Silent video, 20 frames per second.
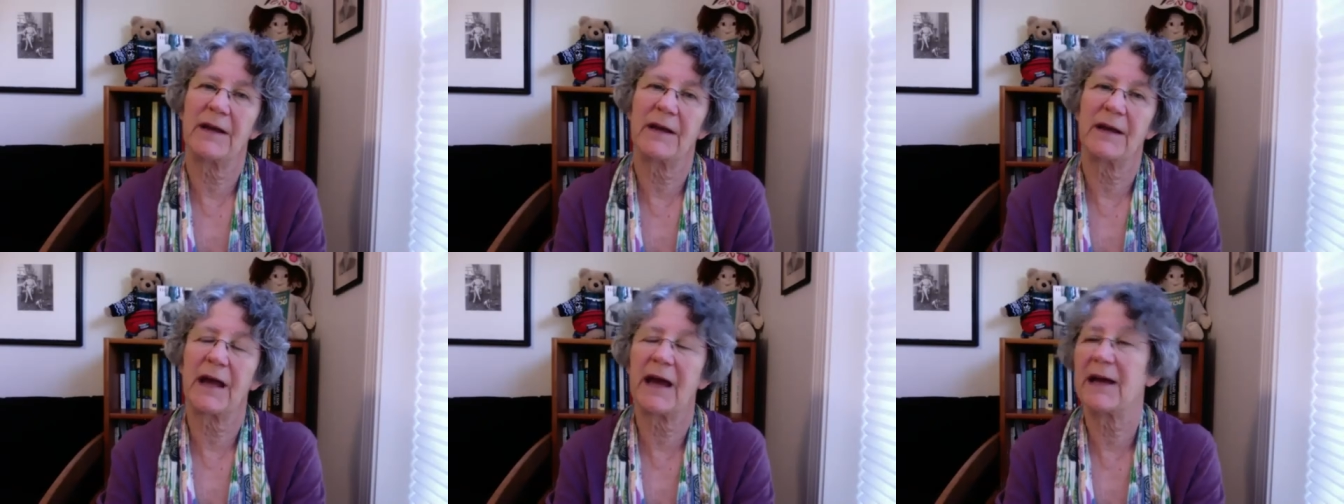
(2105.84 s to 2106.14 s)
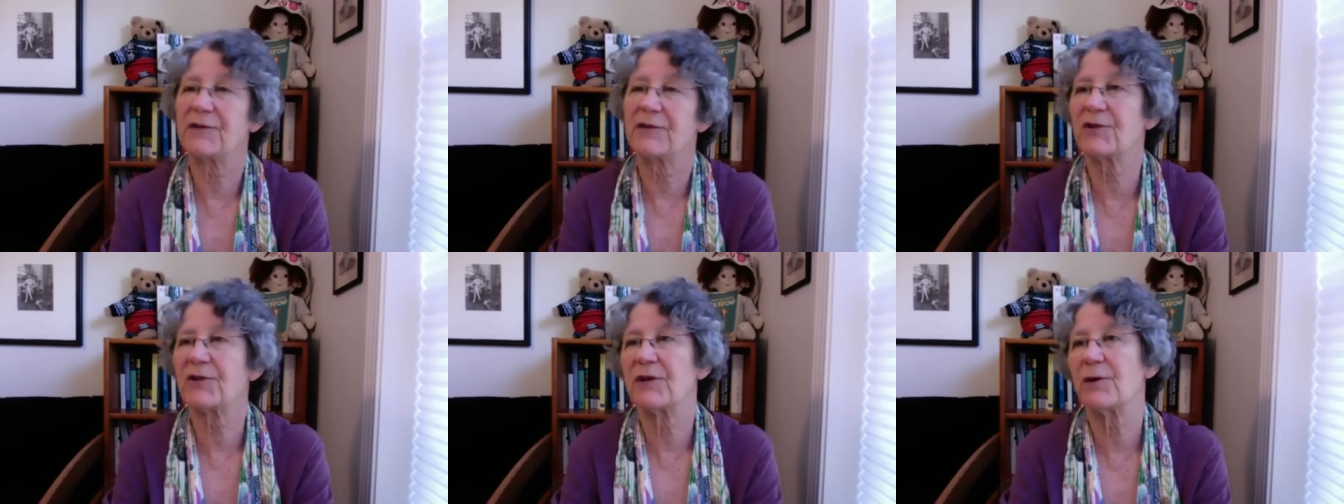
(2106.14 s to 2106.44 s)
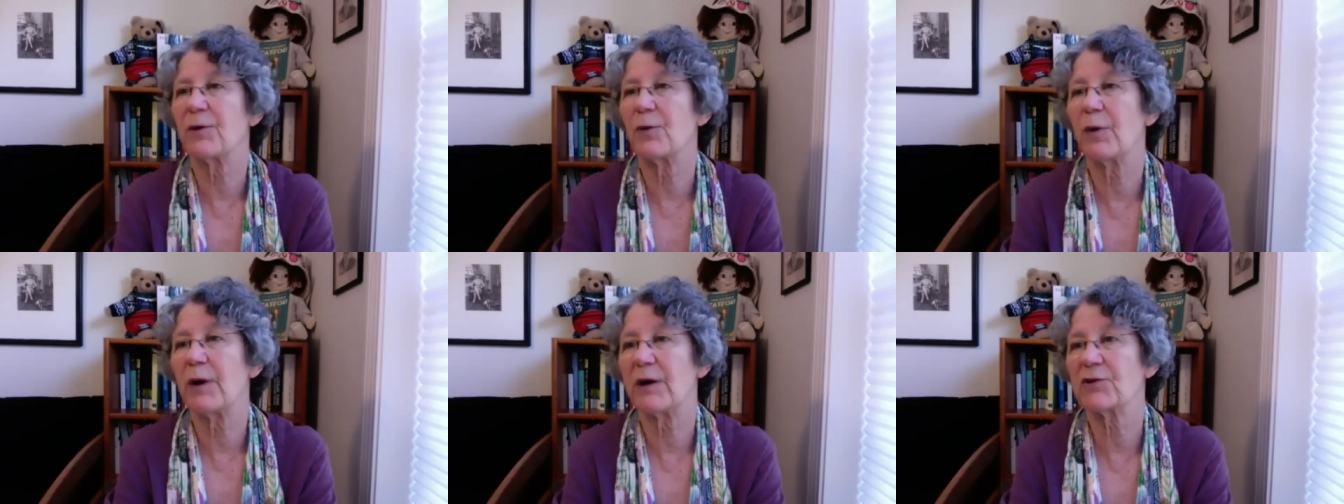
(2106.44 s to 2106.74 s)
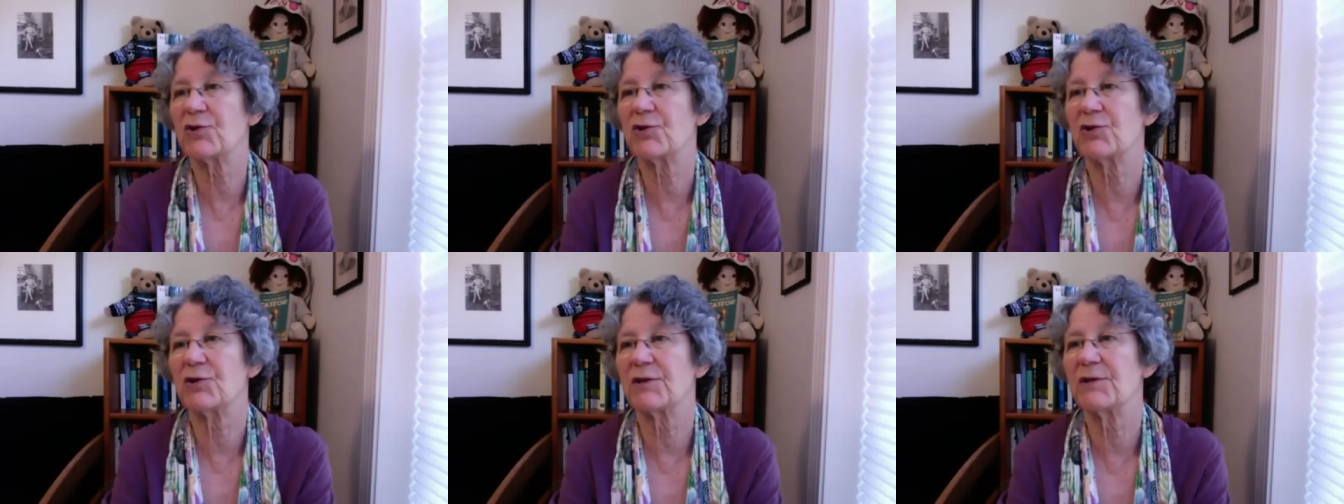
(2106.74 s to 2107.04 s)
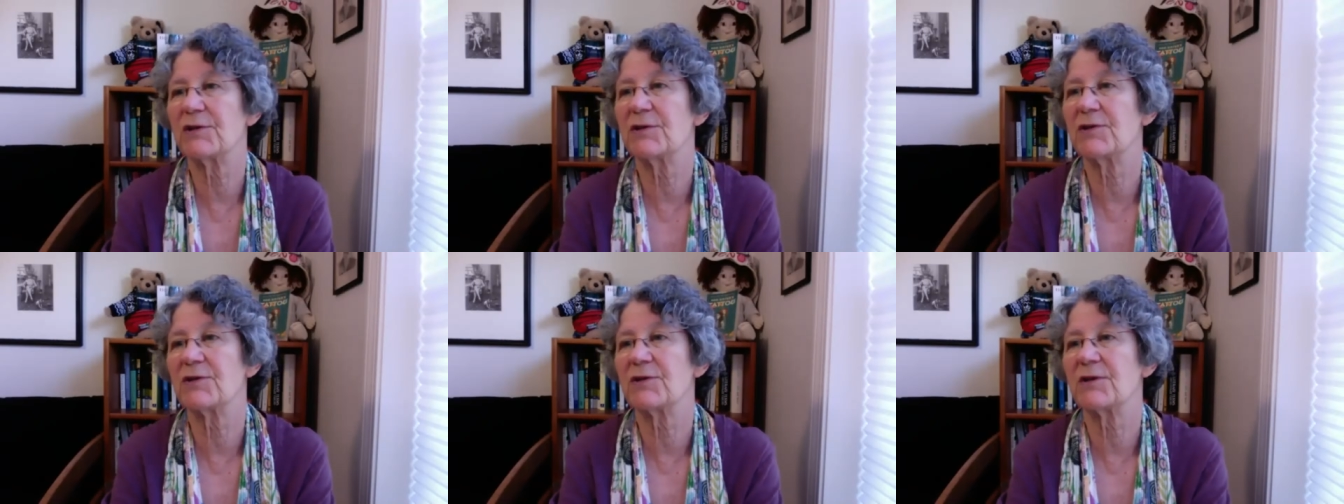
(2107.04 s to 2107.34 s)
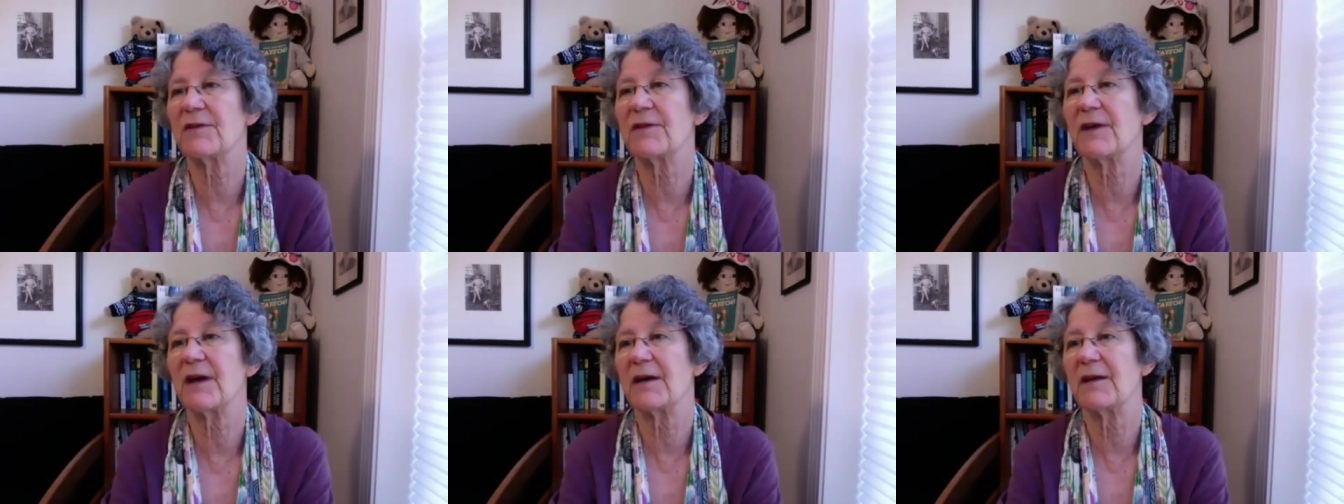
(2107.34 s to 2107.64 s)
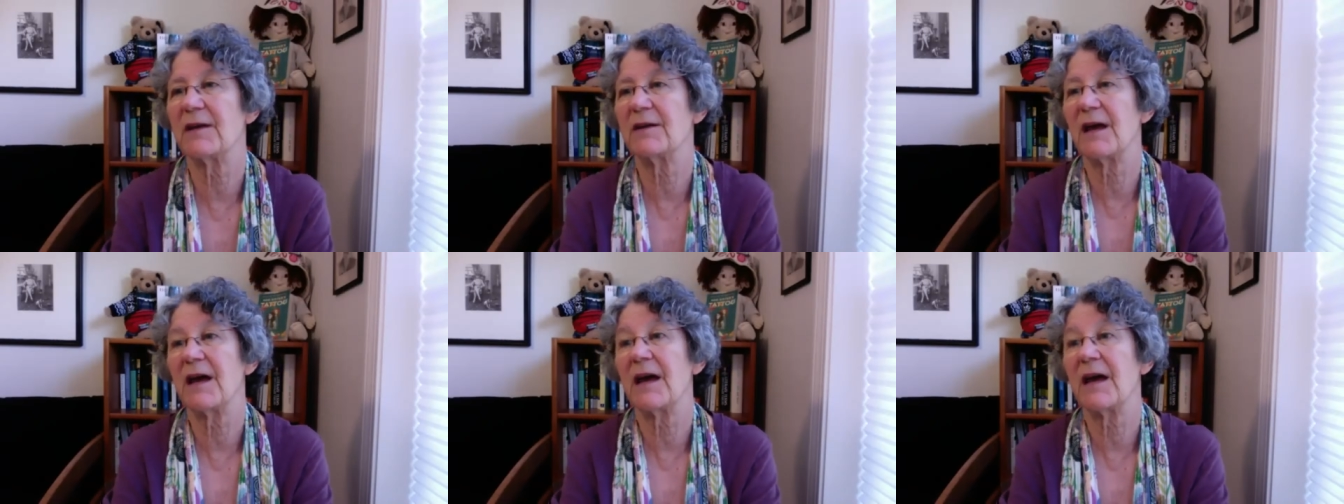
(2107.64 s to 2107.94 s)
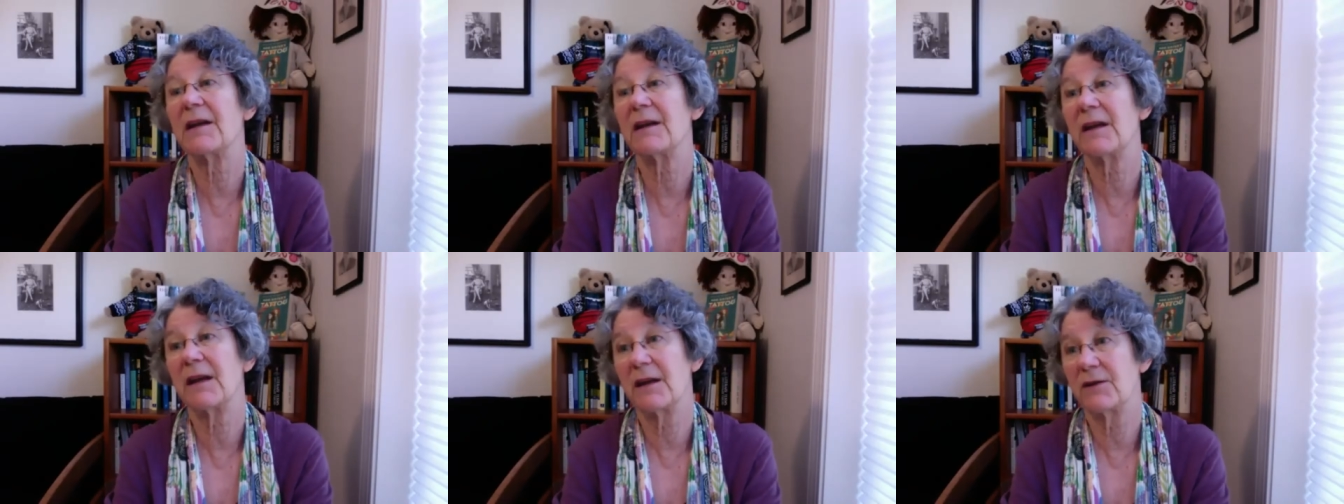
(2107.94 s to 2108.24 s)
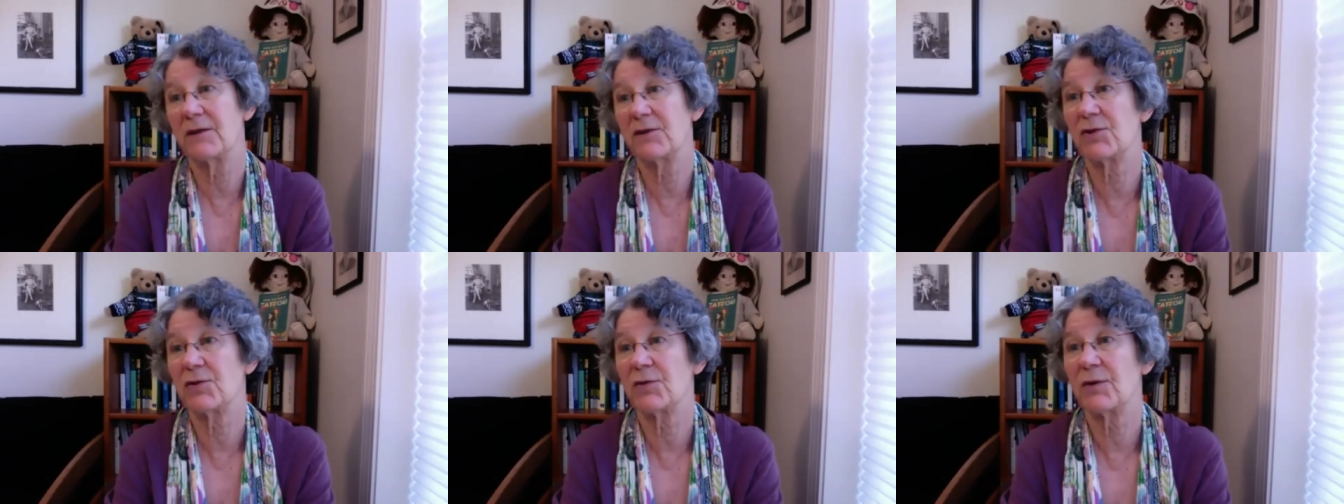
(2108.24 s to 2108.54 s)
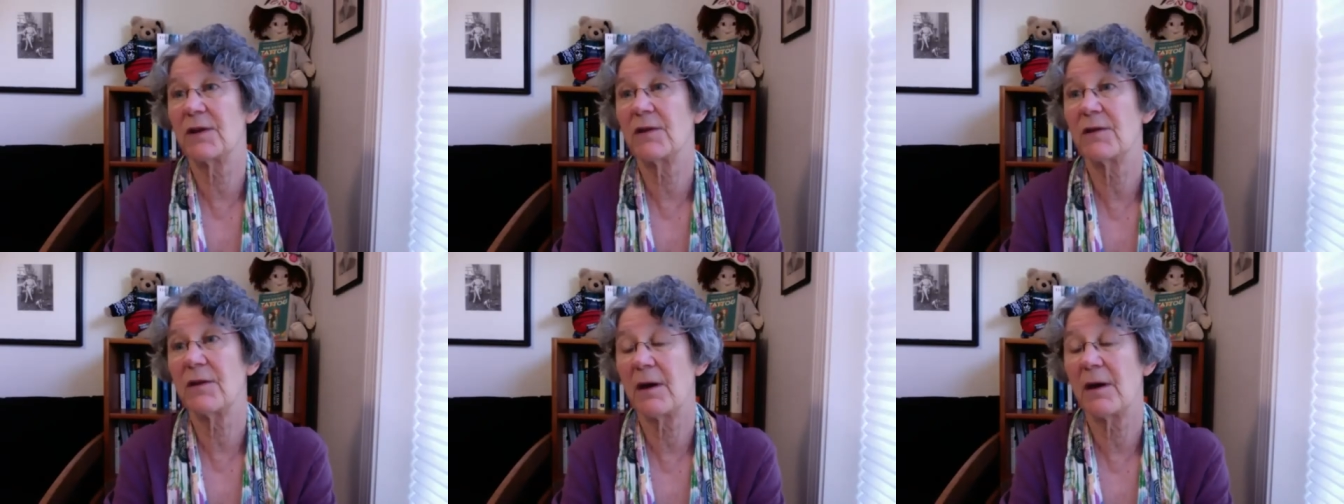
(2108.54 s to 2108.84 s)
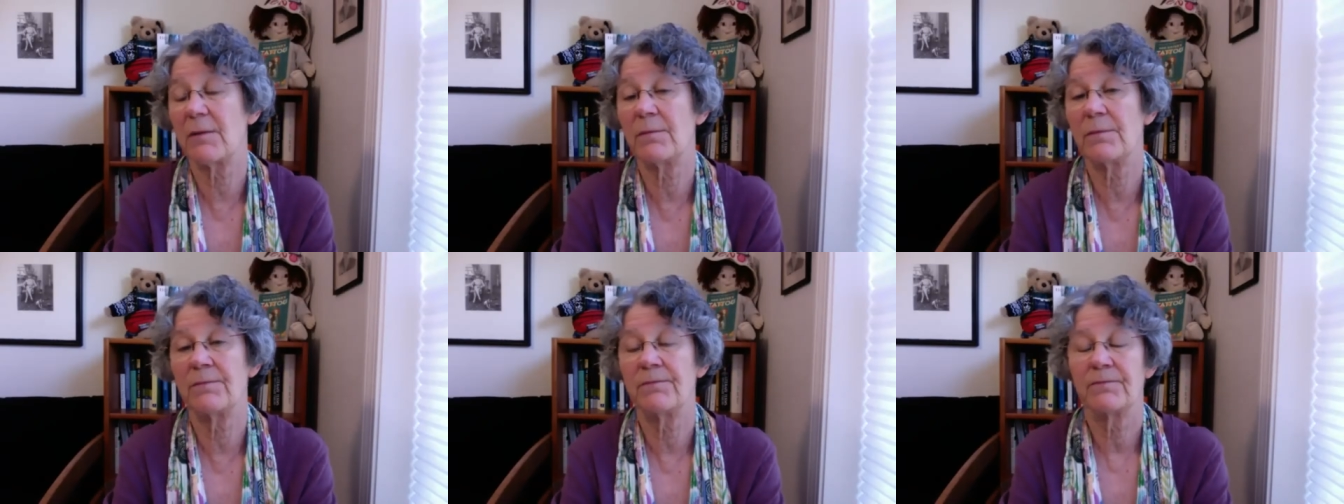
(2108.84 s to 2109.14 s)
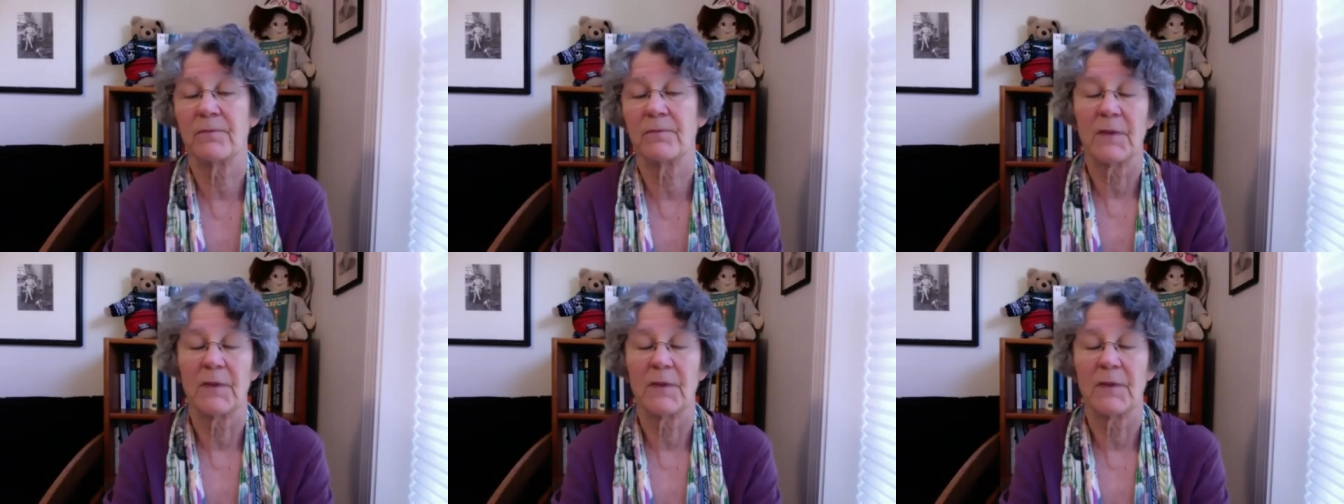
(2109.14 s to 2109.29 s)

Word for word: asking questions than at answering them.